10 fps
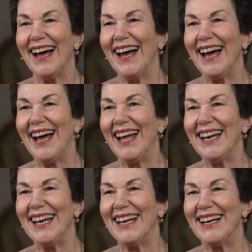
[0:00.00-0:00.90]

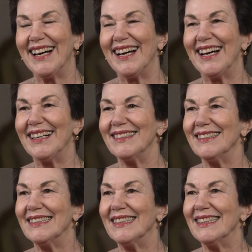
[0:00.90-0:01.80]
And
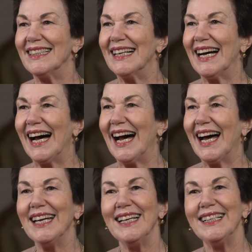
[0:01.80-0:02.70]

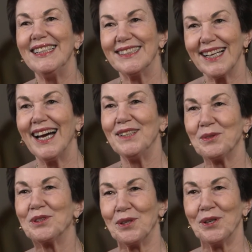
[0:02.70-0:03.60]
I decided to
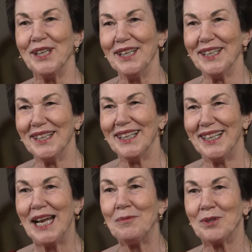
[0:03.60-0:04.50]
study
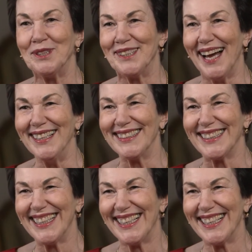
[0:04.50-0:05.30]
library science.